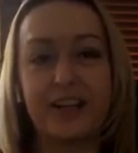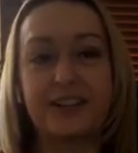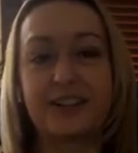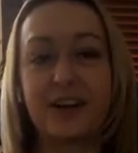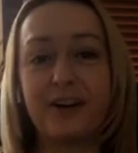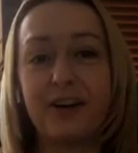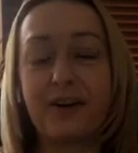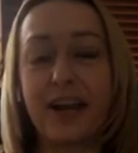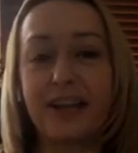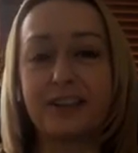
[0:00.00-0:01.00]
So,
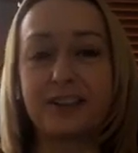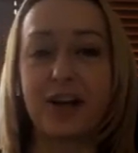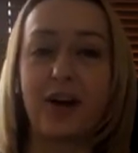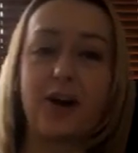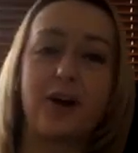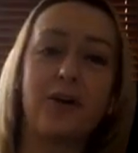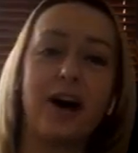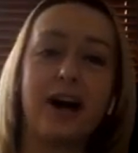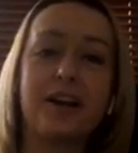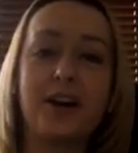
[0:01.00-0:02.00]
okay, so
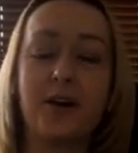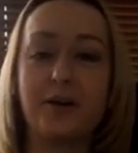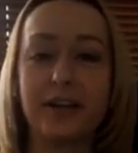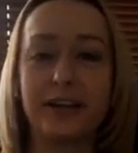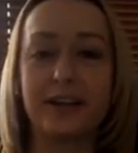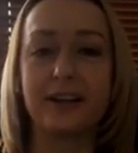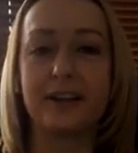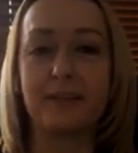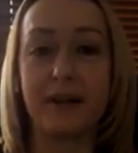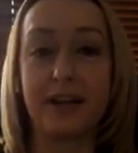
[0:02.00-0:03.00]
I know like
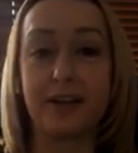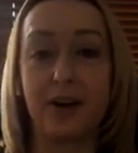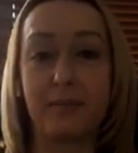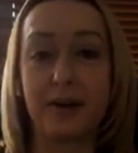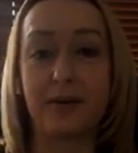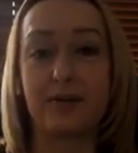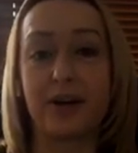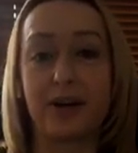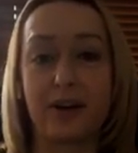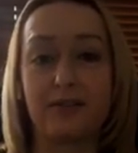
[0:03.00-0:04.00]
the main topic of
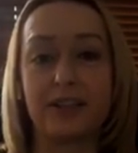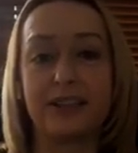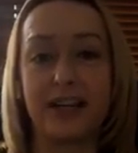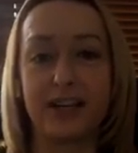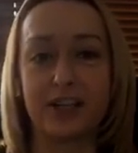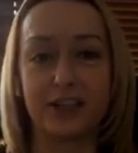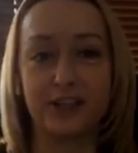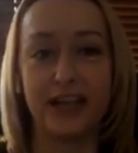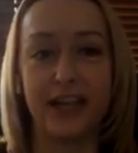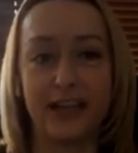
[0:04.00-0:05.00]
our conversation
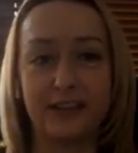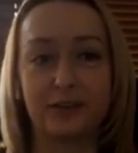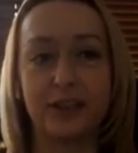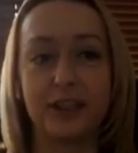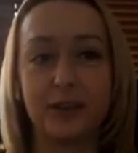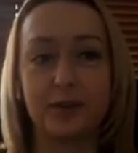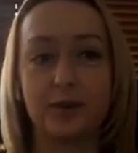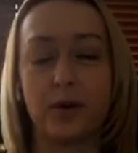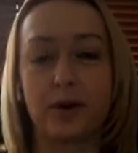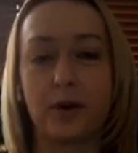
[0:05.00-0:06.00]
today is really to
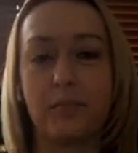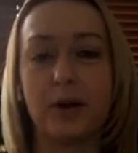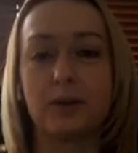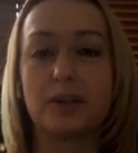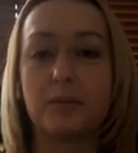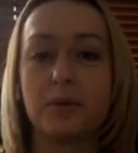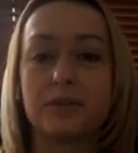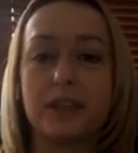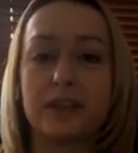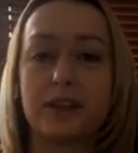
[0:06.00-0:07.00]
talk about some of
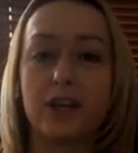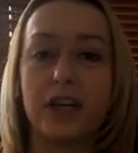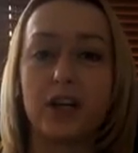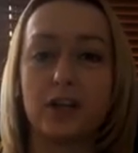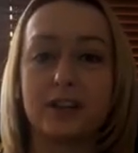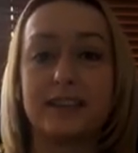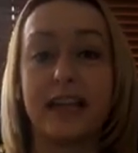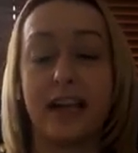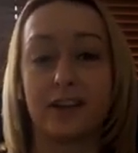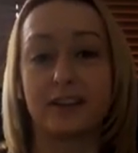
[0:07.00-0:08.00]
the critical
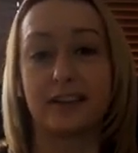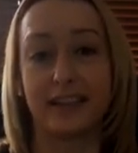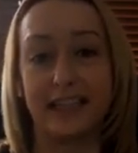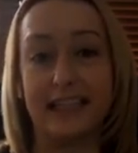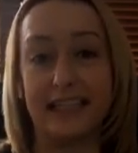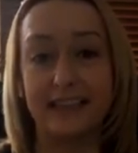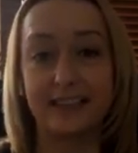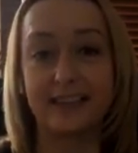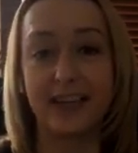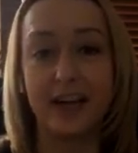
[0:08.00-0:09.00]
sales
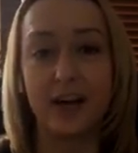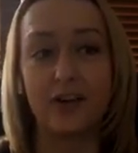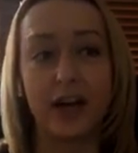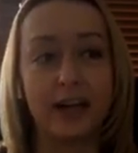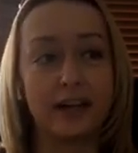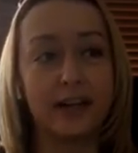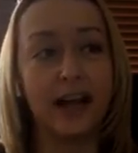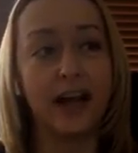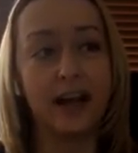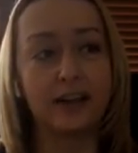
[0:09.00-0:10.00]
techniques, right,
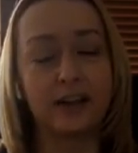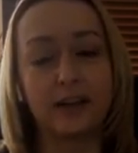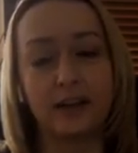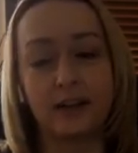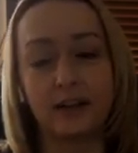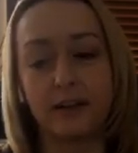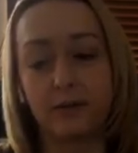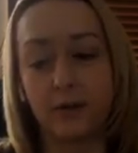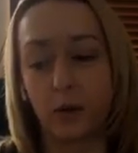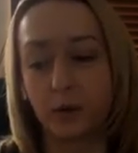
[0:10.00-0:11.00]
that
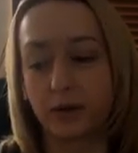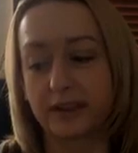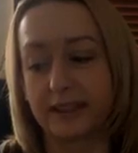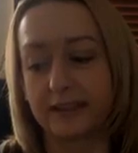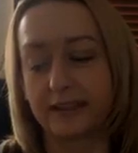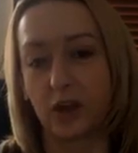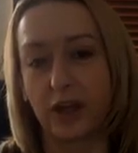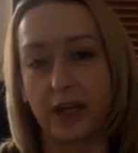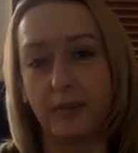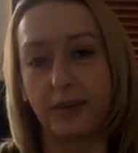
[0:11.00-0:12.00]
folks can
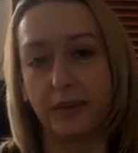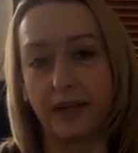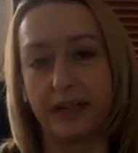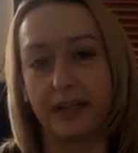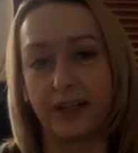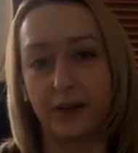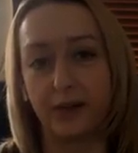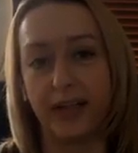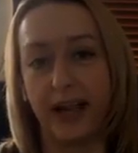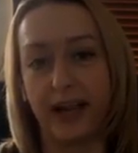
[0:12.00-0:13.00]
start implementing
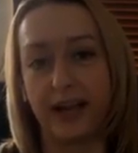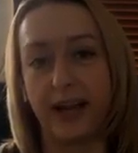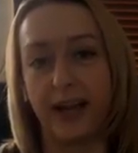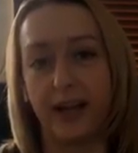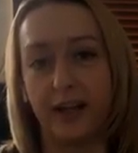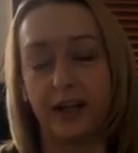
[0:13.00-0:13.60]
today in